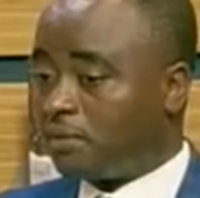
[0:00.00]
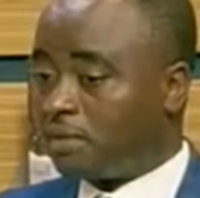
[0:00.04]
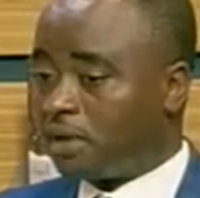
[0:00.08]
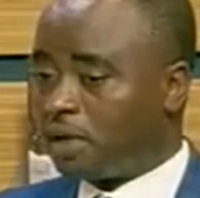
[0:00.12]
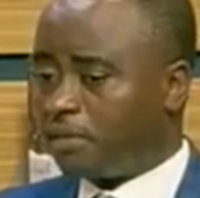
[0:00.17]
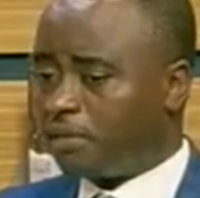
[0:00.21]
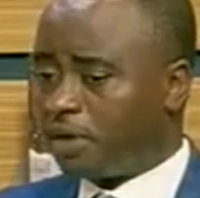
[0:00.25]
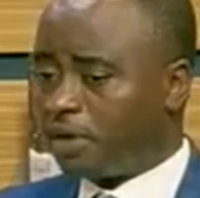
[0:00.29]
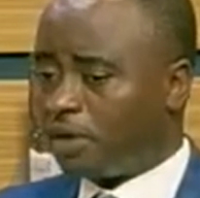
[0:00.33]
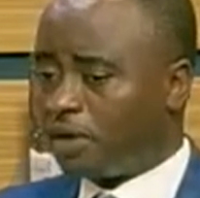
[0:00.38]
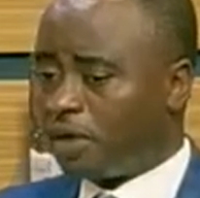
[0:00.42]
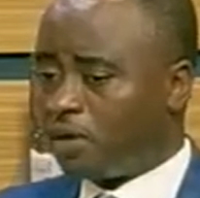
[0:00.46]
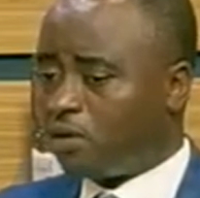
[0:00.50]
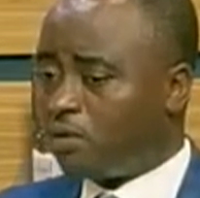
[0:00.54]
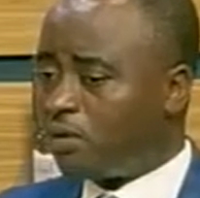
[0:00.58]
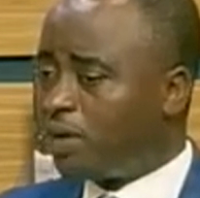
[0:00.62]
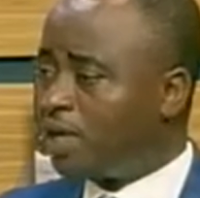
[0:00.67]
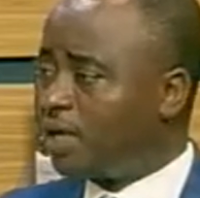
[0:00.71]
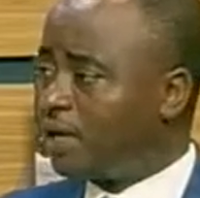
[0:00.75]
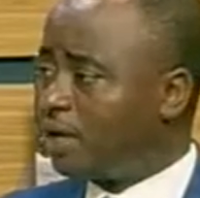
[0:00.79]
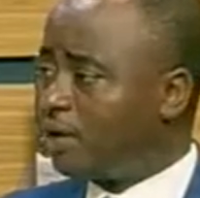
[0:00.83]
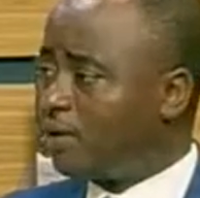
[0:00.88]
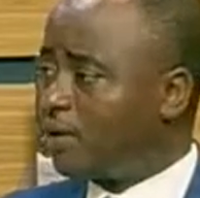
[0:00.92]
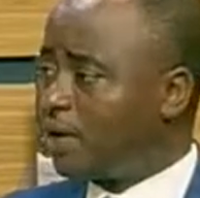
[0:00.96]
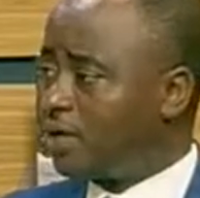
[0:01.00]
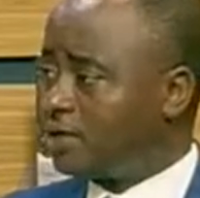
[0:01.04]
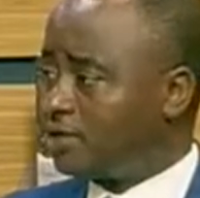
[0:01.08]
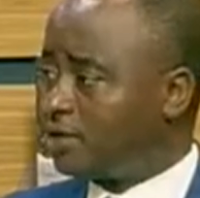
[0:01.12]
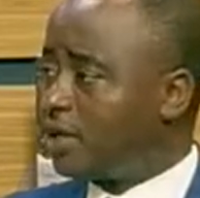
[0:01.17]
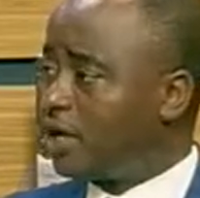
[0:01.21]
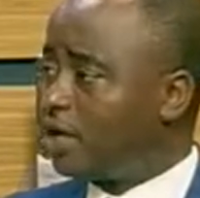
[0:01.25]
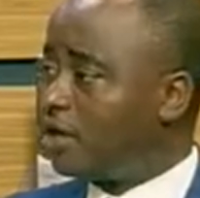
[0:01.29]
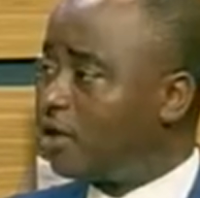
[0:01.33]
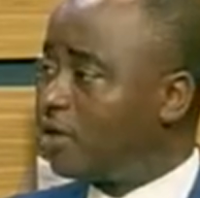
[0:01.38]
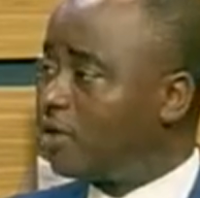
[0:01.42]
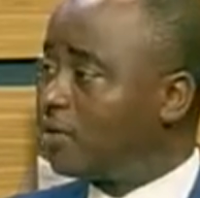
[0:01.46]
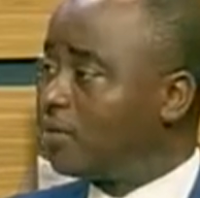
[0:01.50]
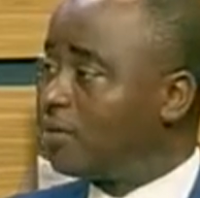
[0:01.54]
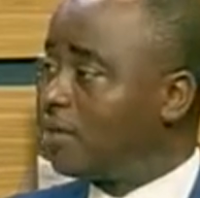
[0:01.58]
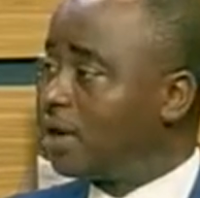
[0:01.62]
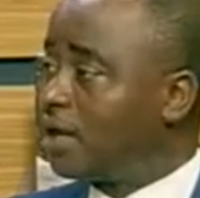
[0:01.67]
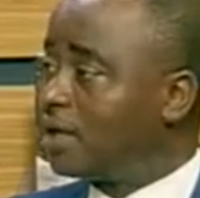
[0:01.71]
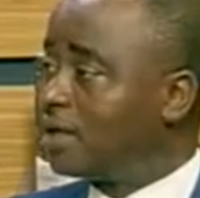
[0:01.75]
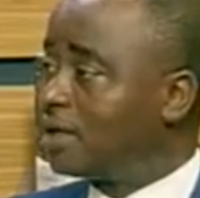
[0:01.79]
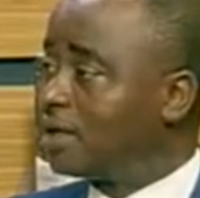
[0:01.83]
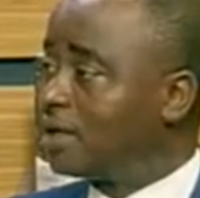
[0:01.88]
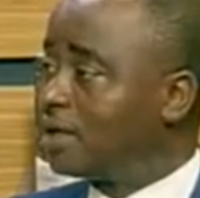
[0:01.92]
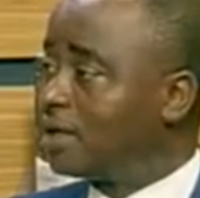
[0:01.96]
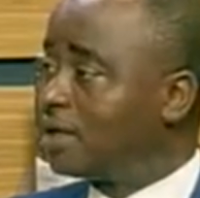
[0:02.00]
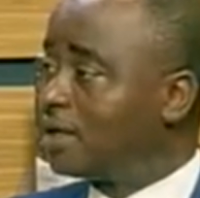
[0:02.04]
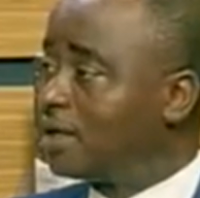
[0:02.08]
About a week ago, I saw a young man,